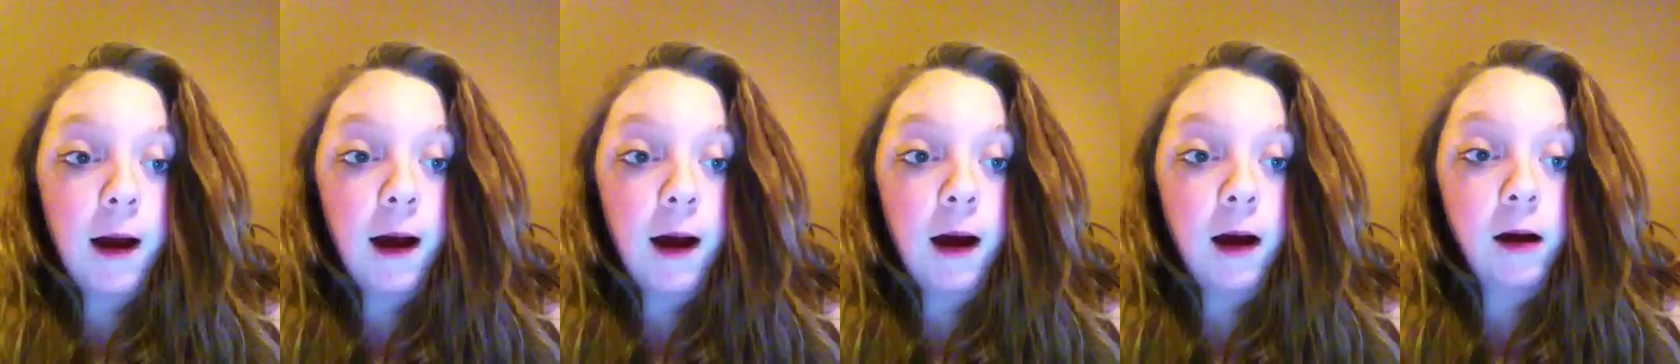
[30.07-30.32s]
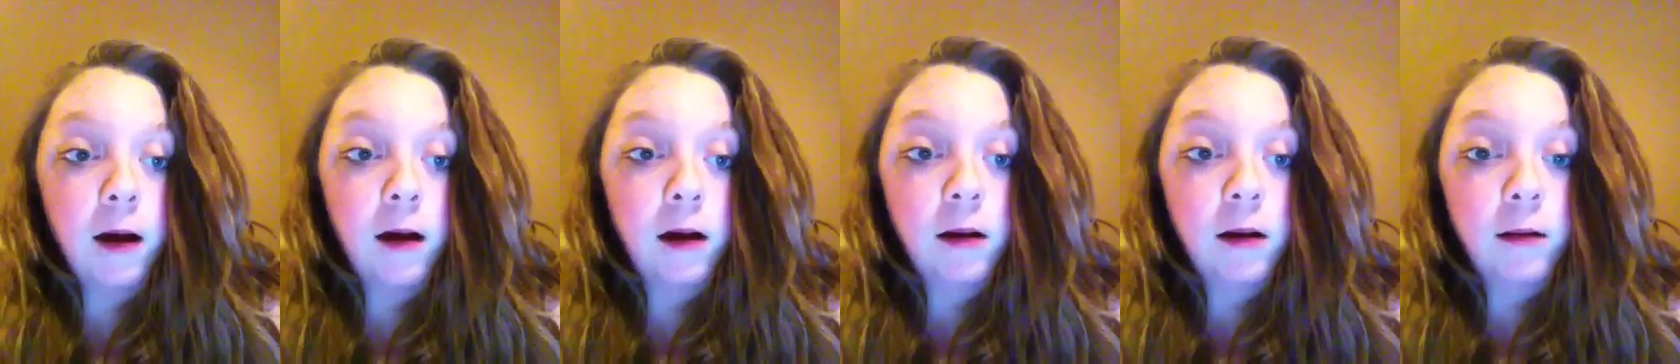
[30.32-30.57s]

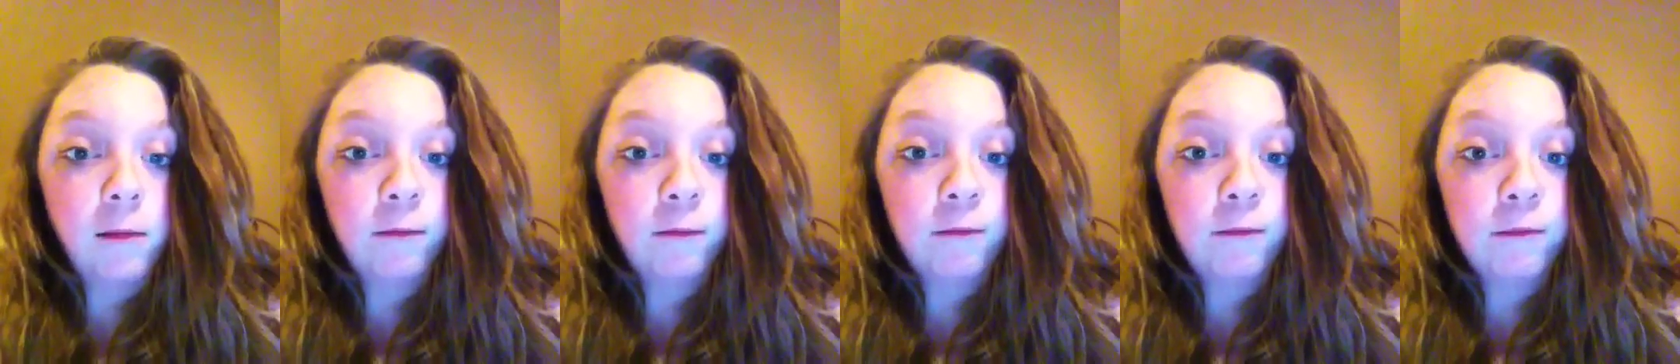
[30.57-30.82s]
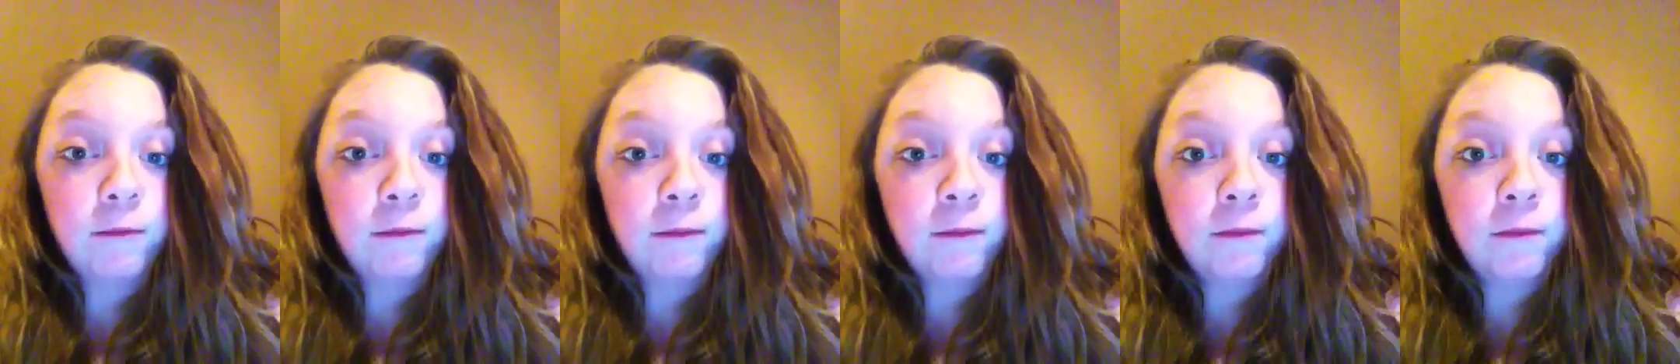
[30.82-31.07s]

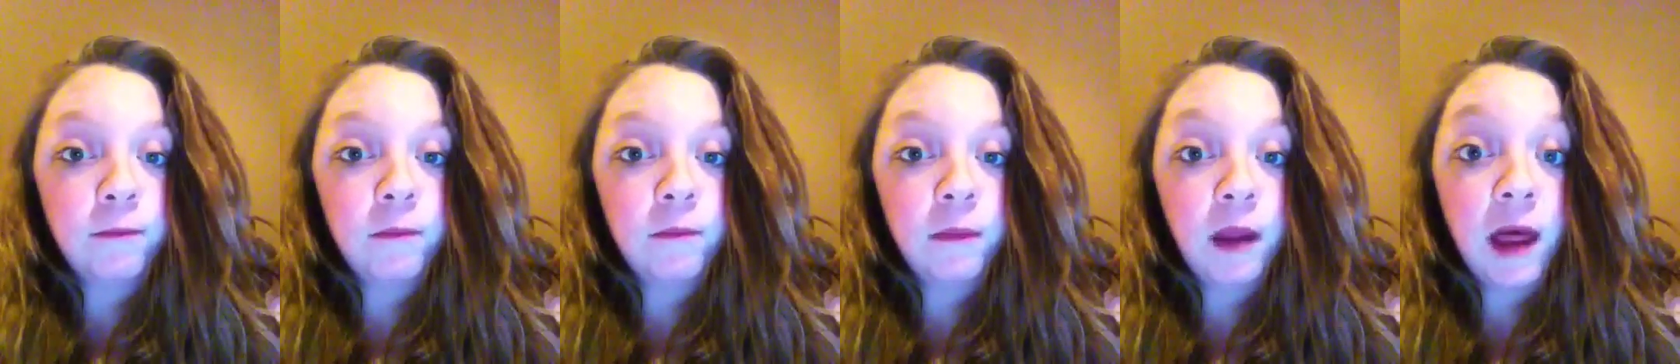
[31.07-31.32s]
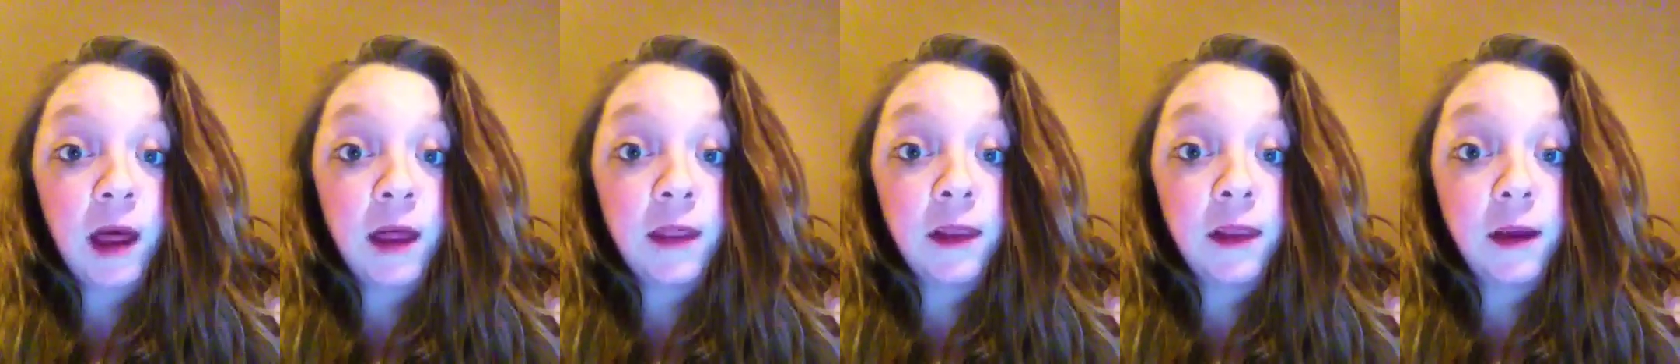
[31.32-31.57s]
um,
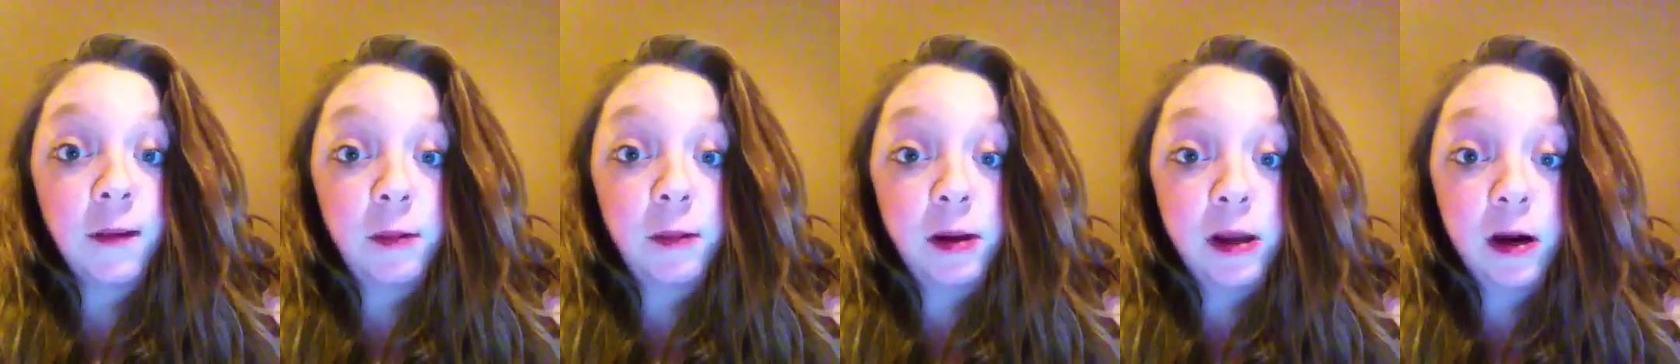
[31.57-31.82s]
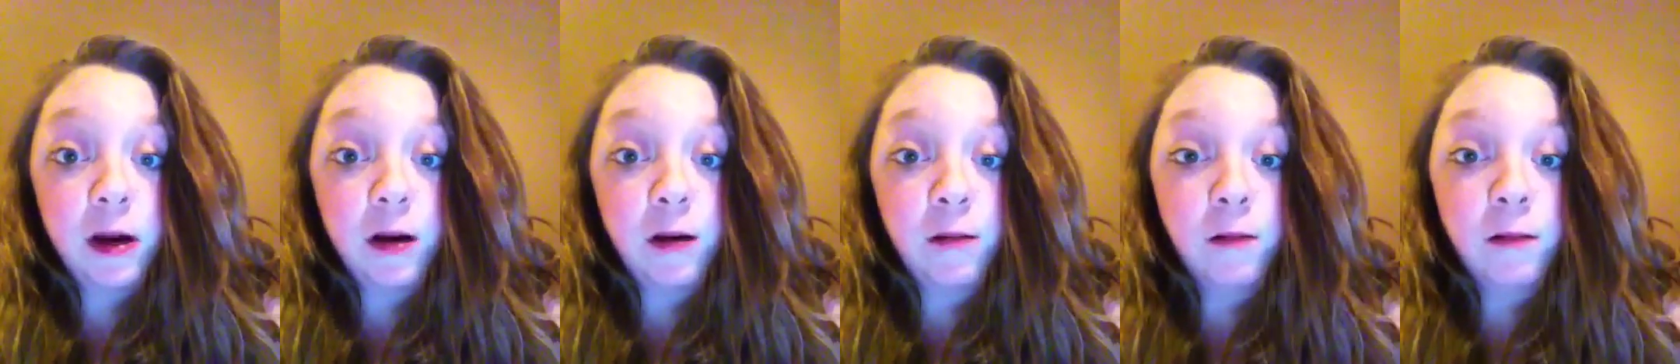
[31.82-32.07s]
and let
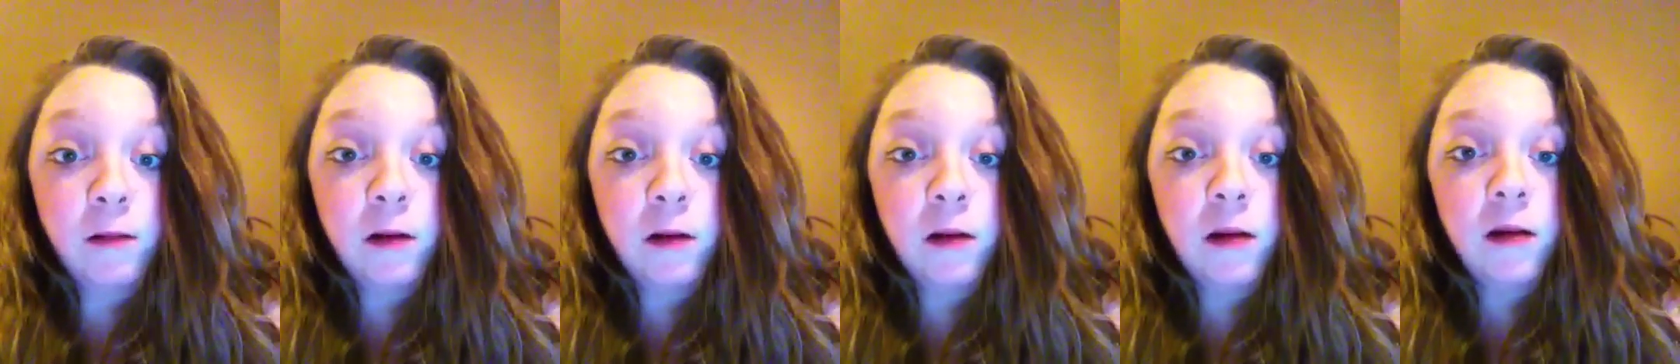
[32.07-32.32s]
me know,